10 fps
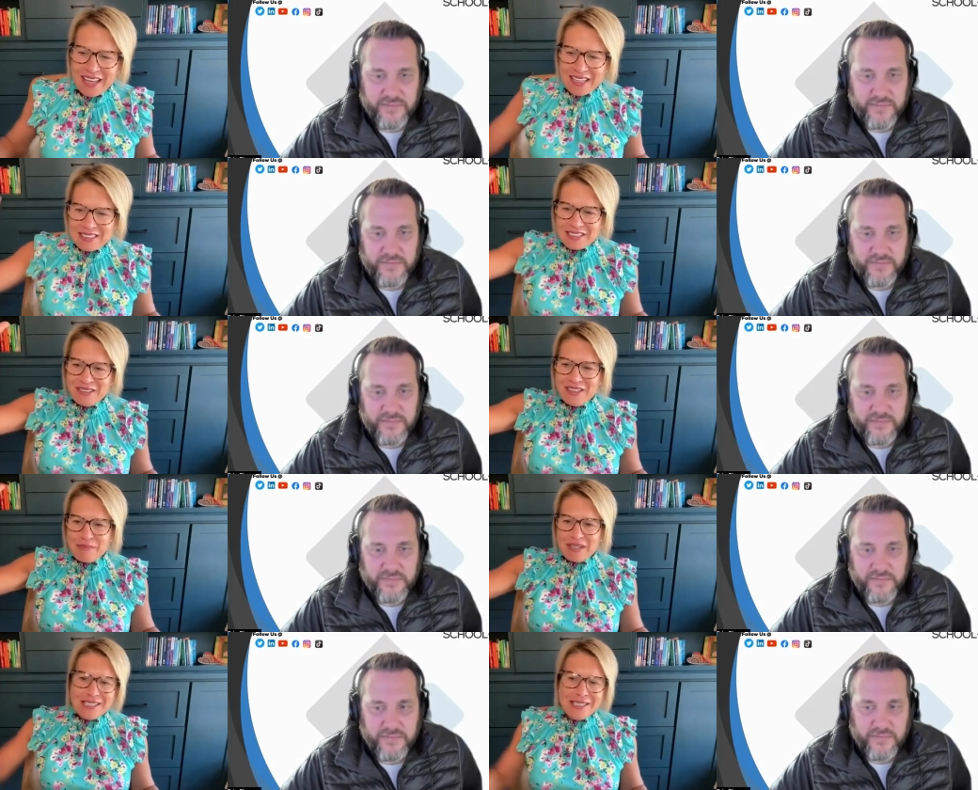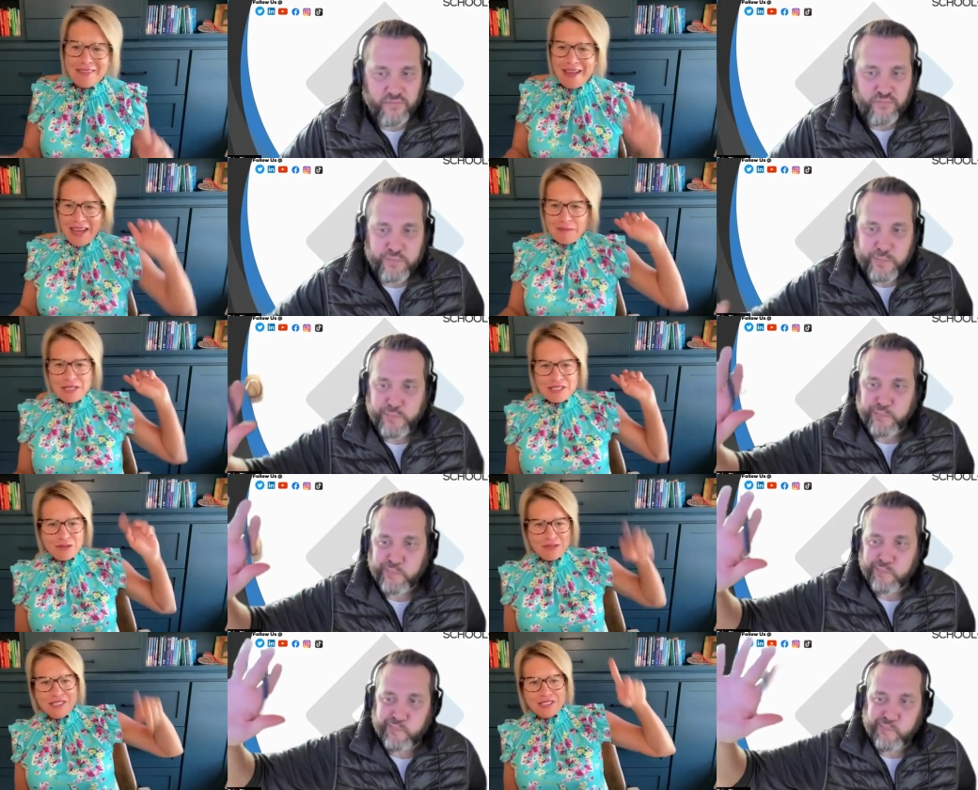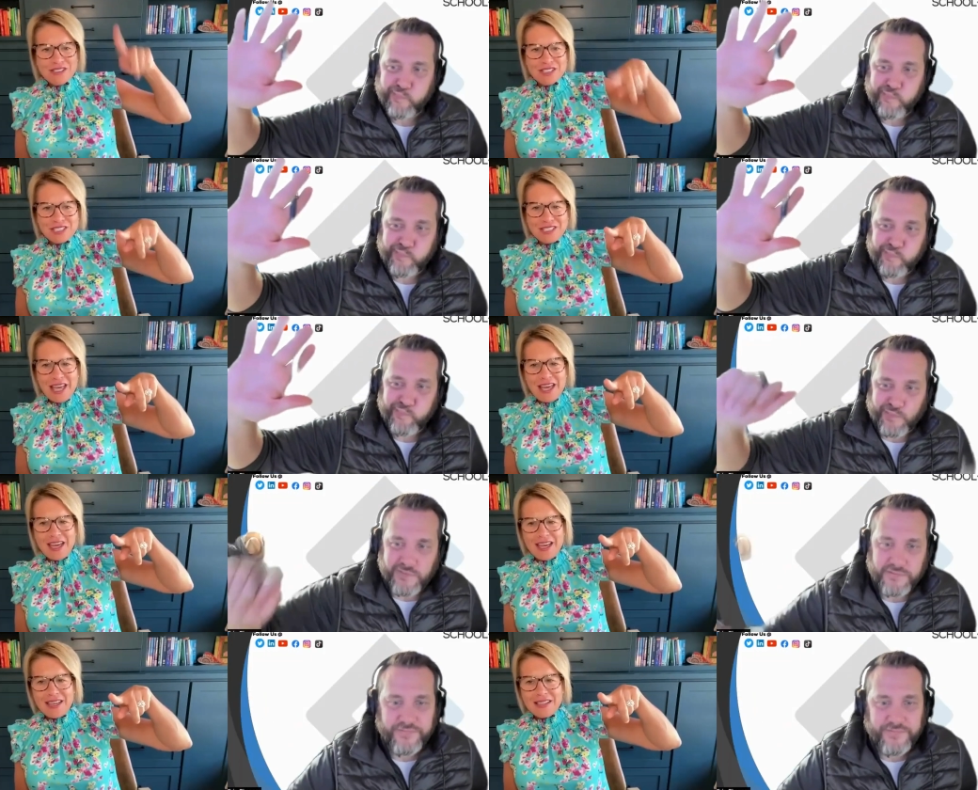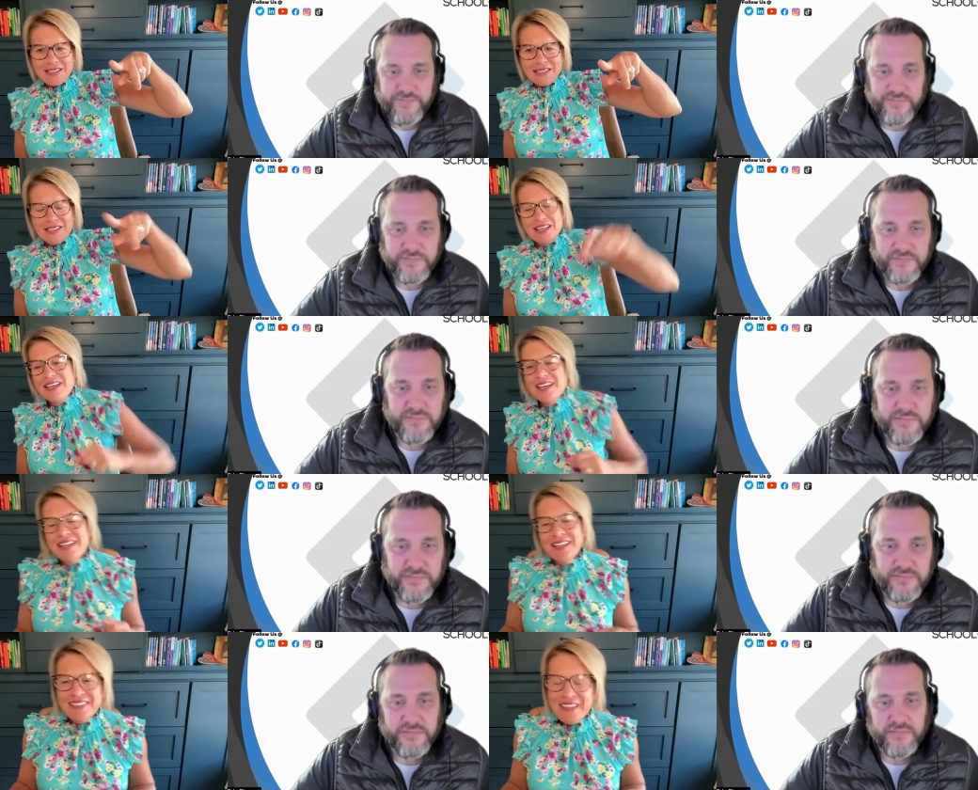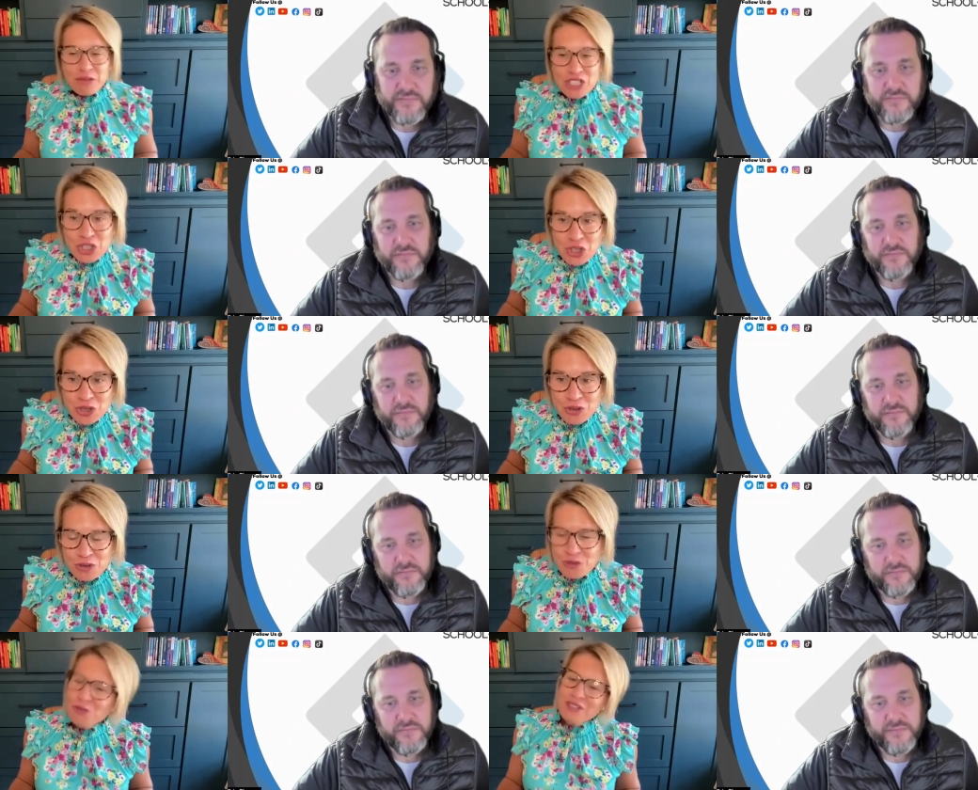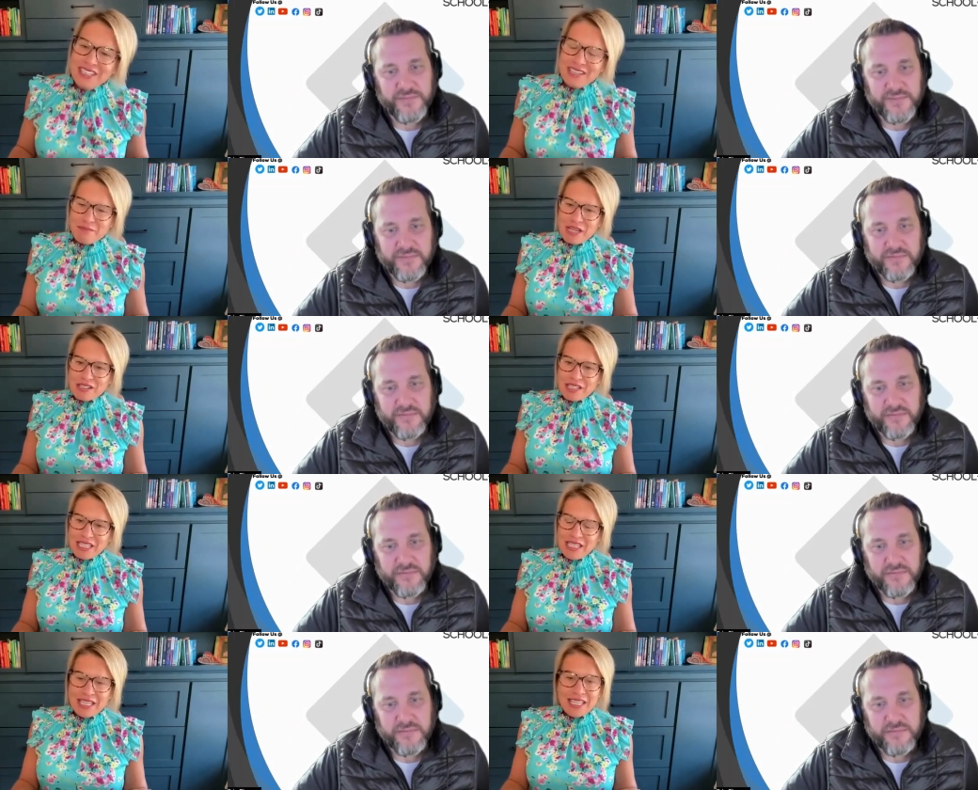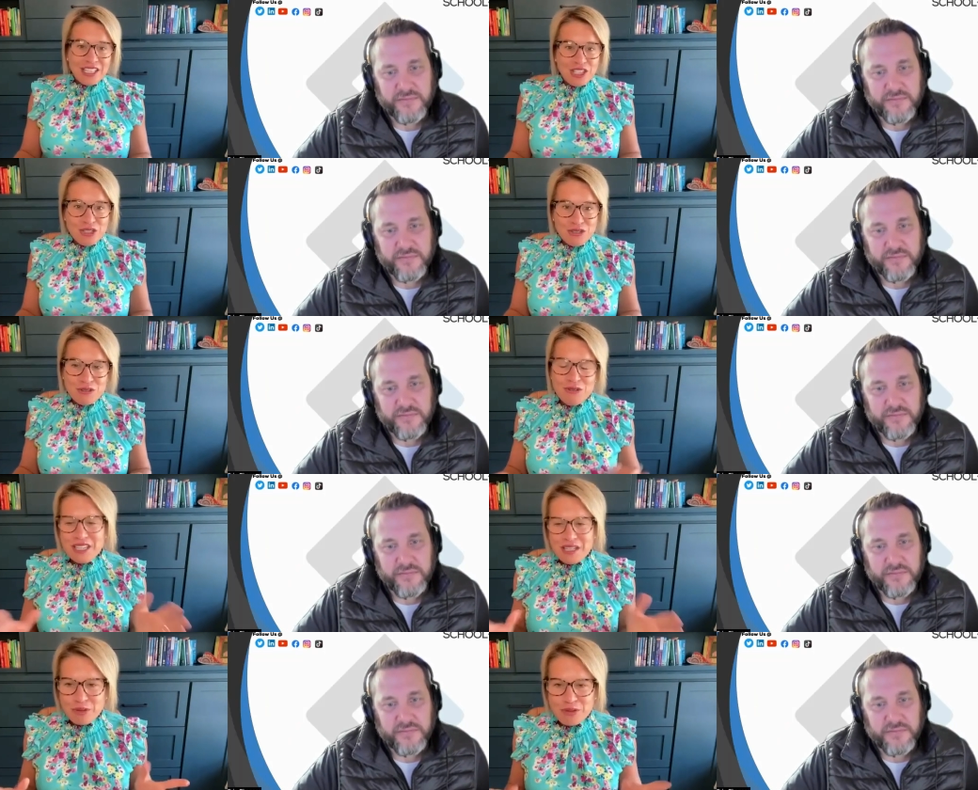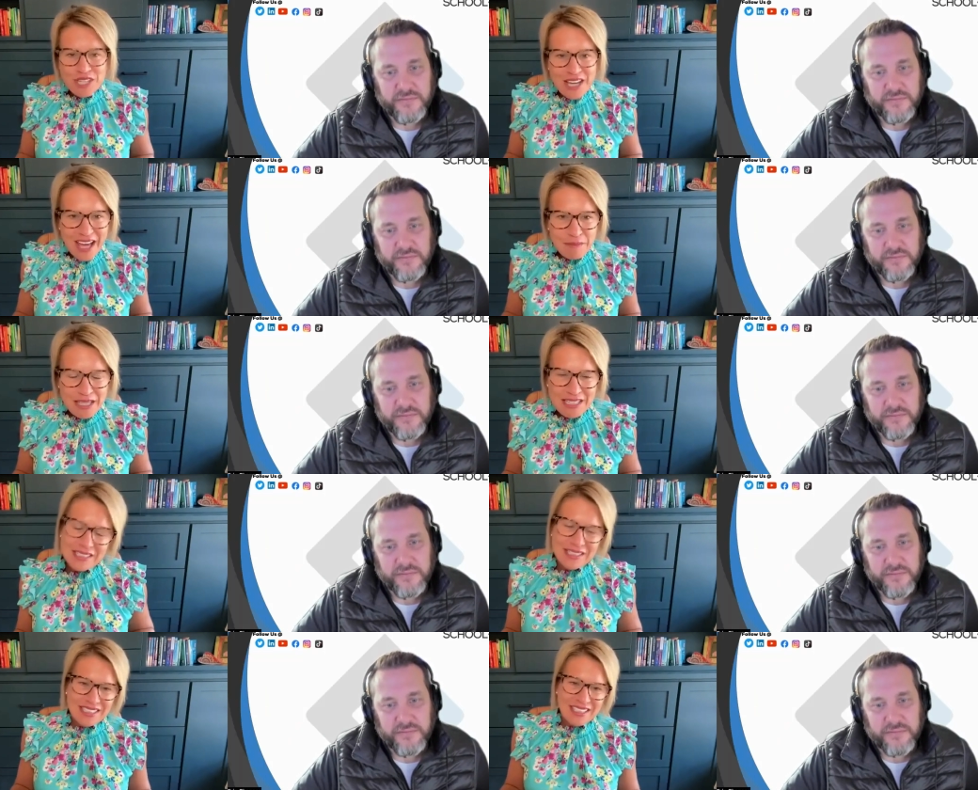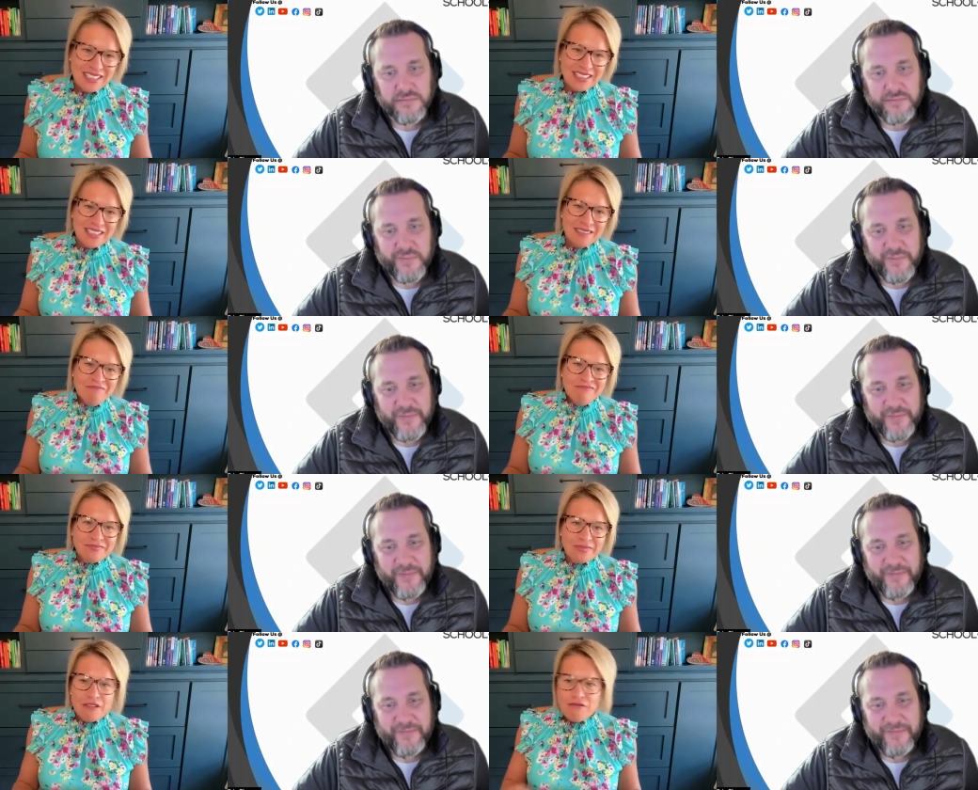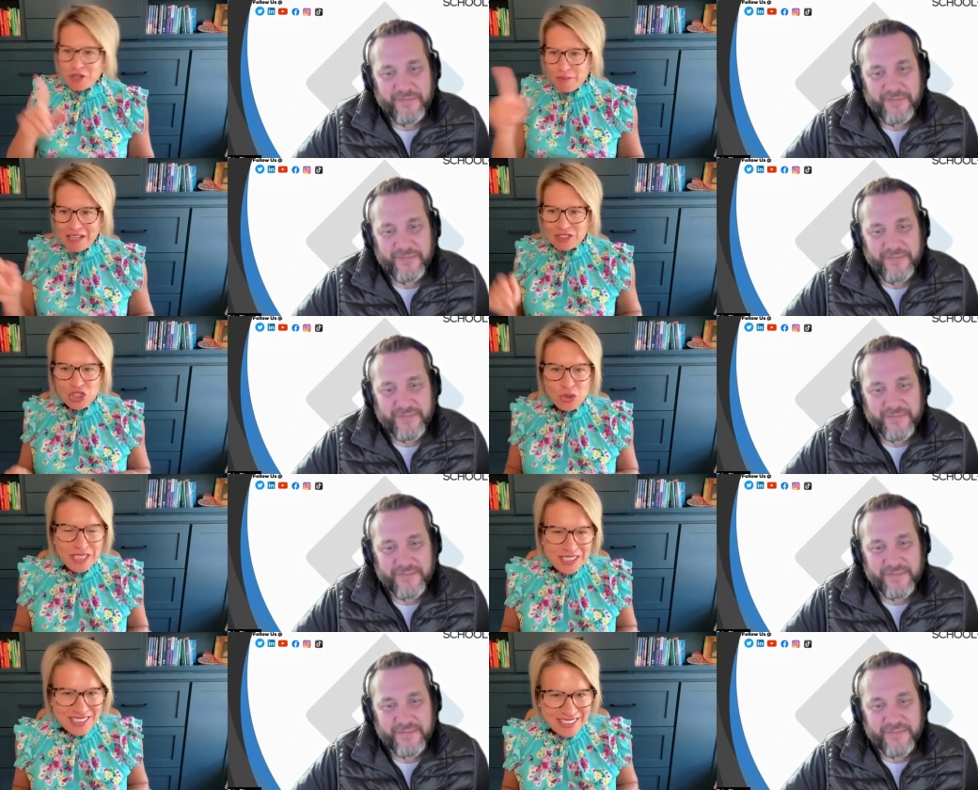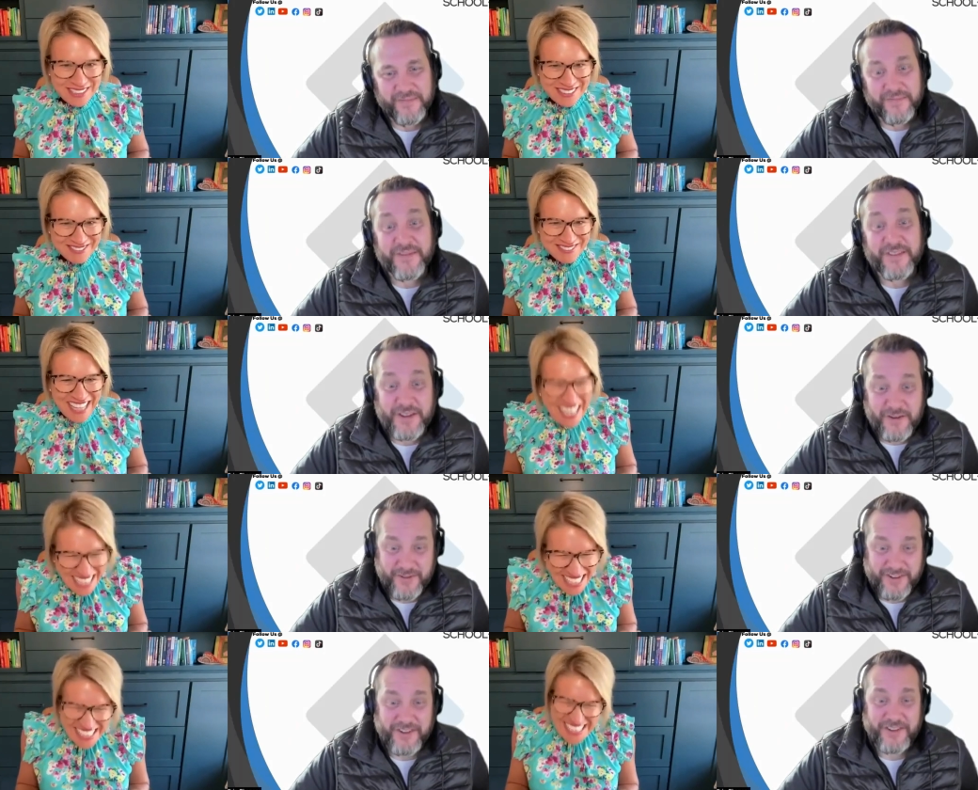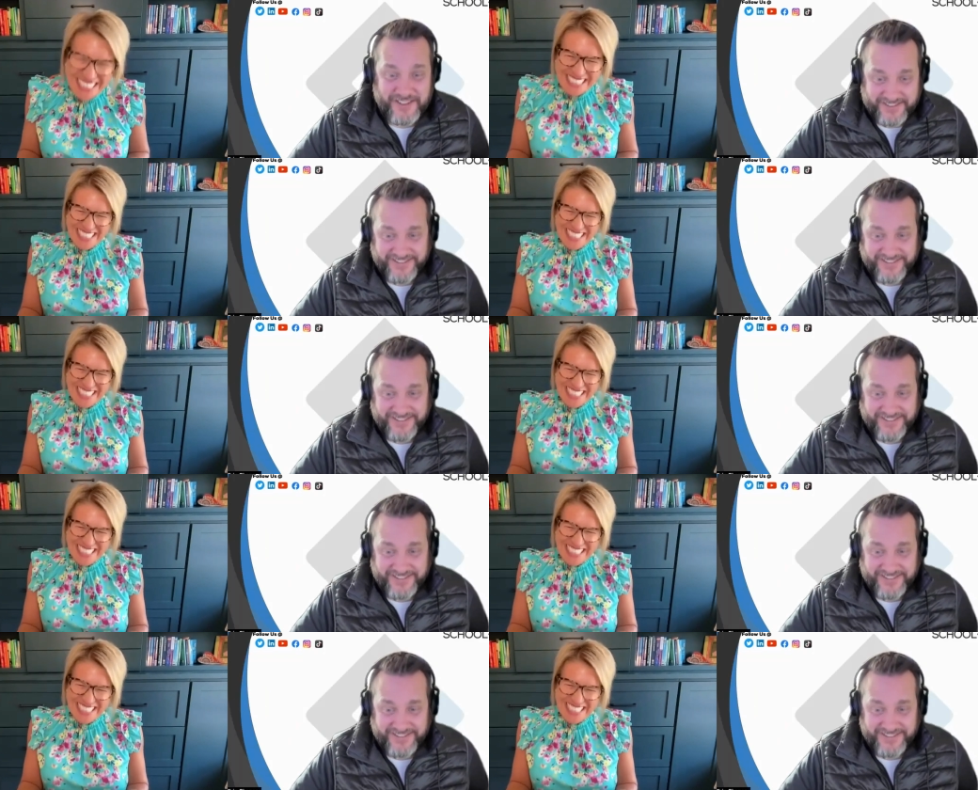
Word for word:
Speaker 1: Hands go up. And I say, the happiness research says that when you get married, you get a boost in happiness for about two years. Two years.